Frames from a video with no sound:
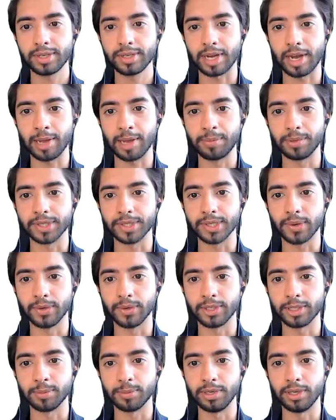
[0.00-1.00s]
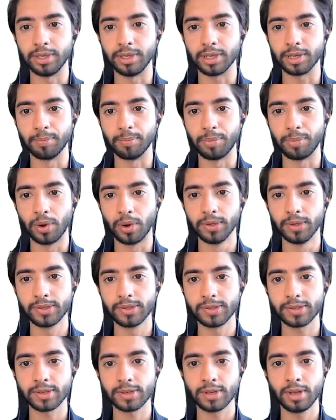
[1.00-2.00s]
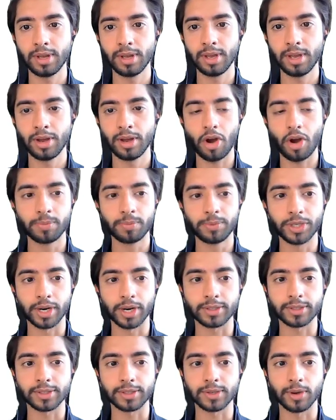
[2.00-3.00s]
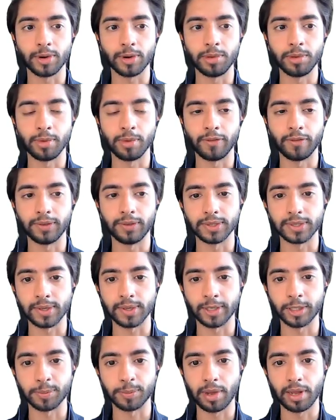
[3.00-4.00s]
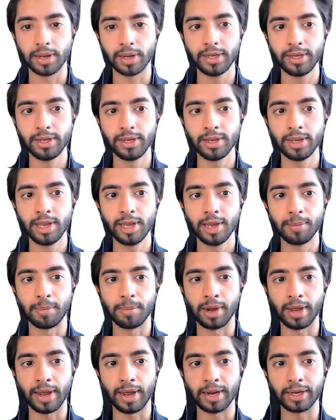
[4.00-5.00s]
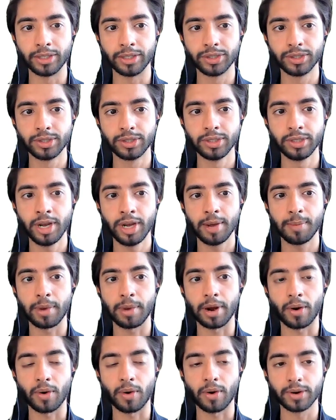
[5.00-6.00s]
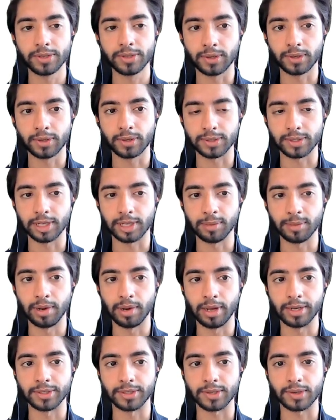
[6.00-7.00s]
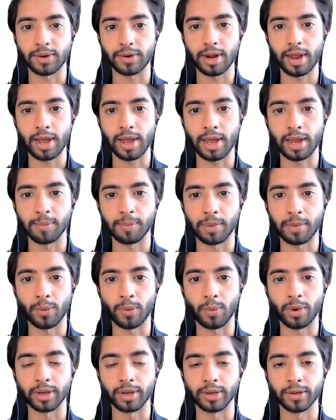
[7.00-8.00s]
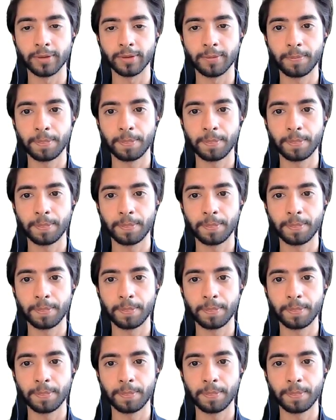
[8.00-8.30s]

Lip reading: type is going to be components, objects is going to be my fuselage belly, my engine, my horizontal stabilizer, and my wing.